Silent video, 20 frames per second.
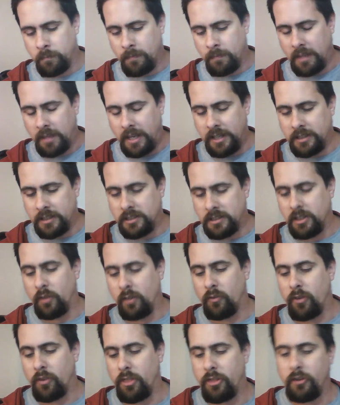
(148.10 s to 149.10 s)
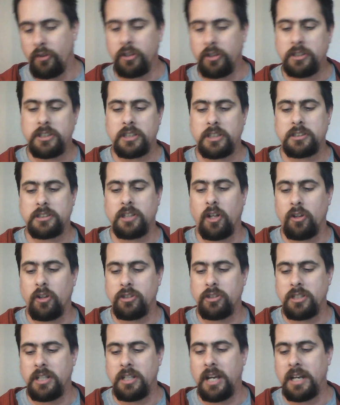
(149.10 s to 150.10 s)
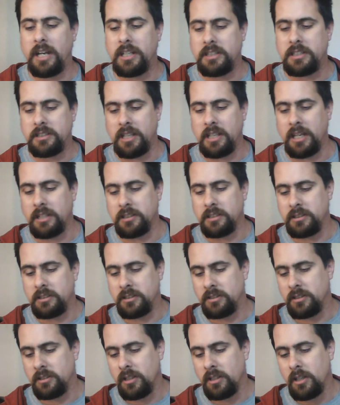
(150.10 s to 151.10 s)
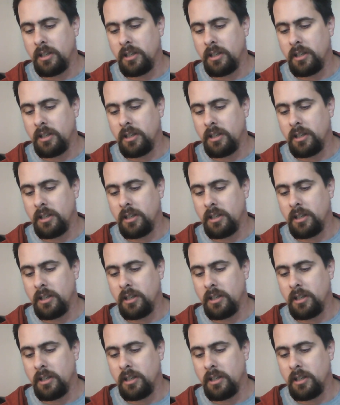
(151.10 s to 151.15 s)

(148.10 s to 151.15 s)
and it's selling for $36.90.